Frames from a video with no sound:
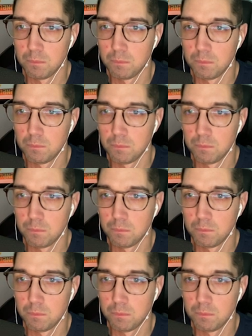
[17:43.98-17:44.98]

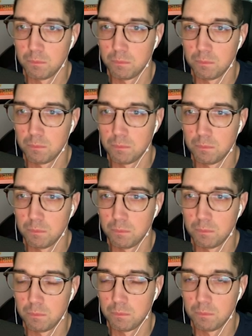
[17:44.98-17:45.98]

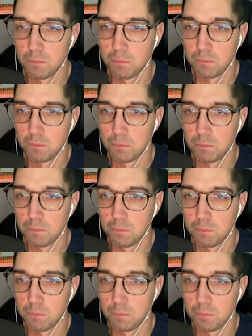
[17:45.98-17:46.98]

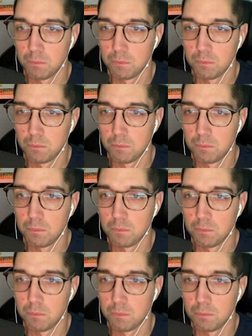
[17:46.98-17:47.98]

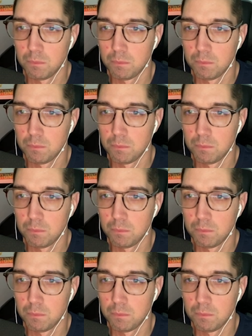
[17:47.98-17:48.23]
No words are spoken by the person on screen.